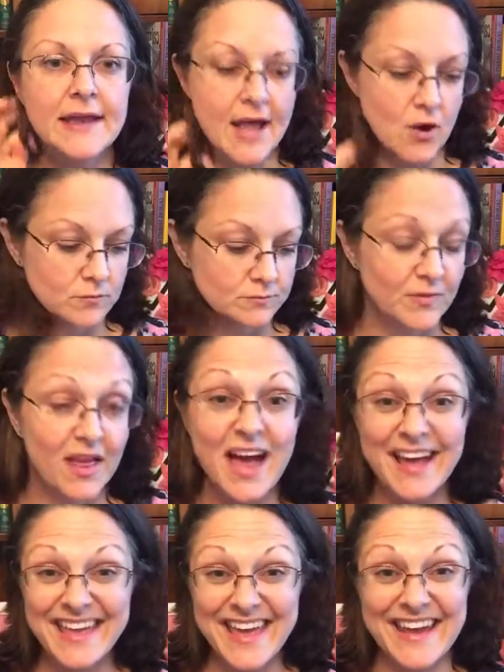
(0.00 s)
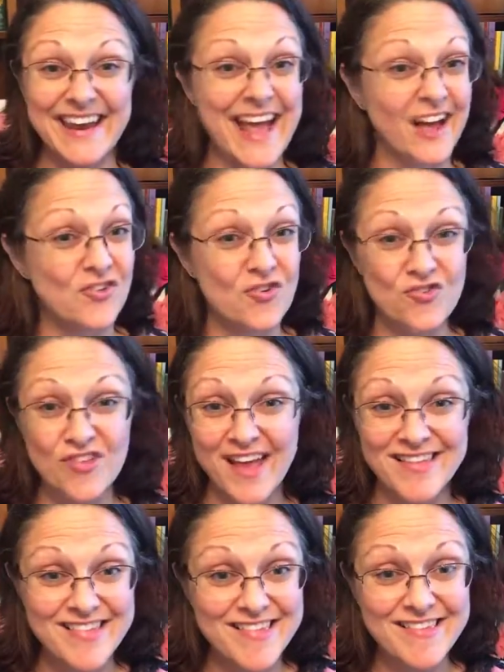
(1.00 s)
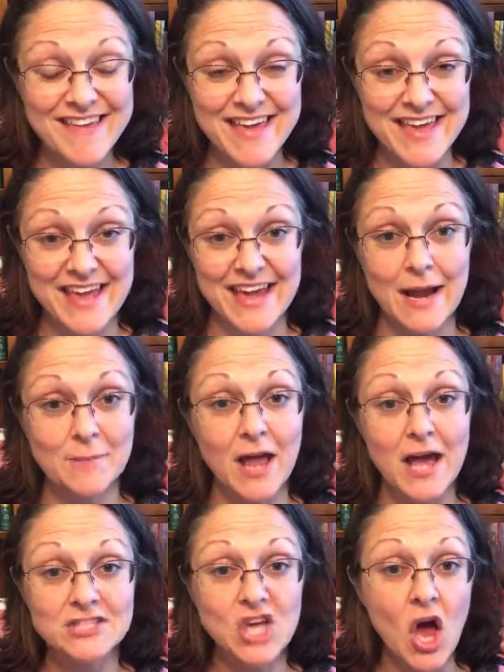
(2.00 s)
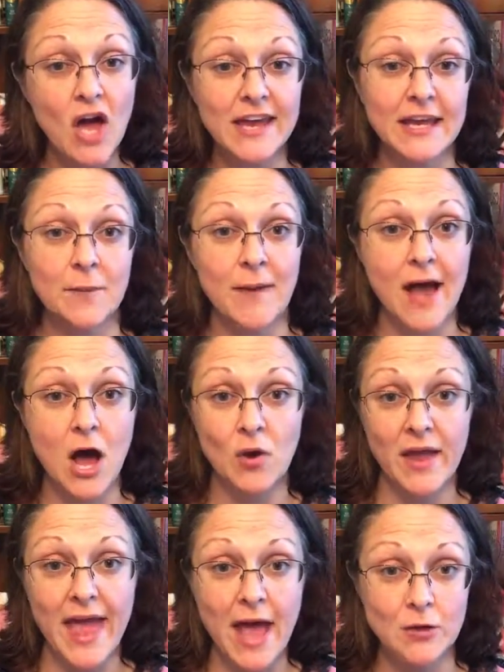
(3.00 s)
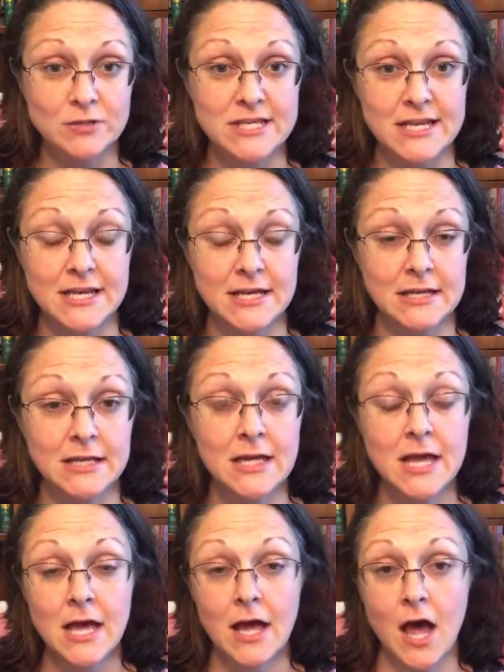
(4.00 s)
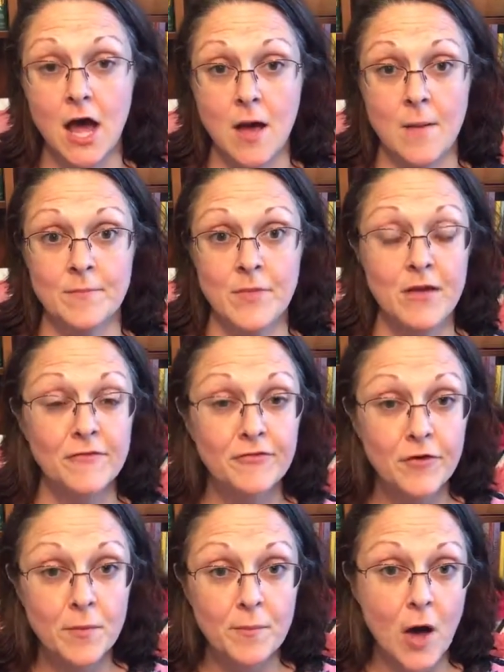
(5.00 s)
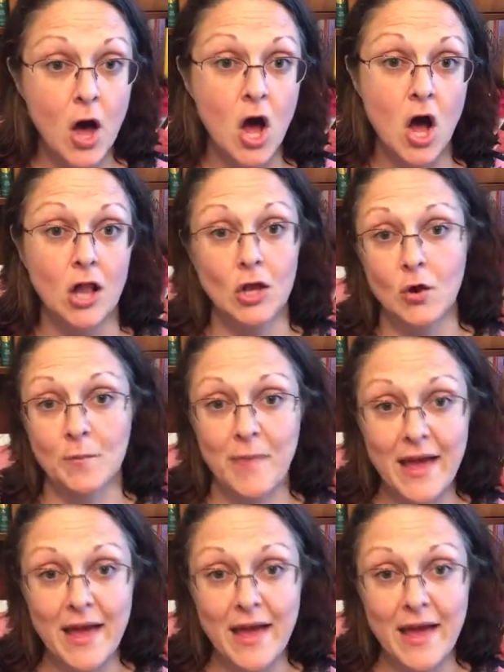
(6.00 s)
Now, again, exercise is key, and I'm not talking about counting football or